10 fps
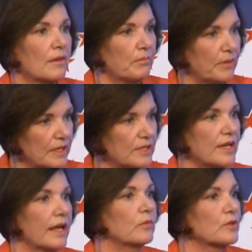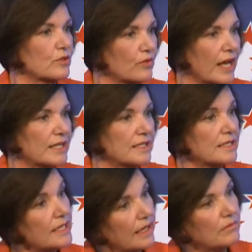bid and was granted
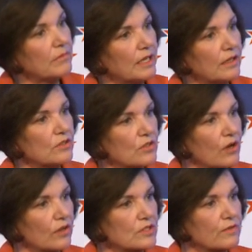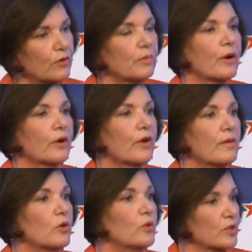$10 million for a
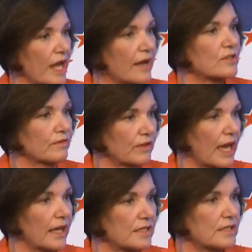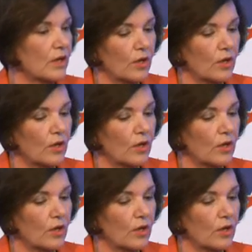program called Out of Gate,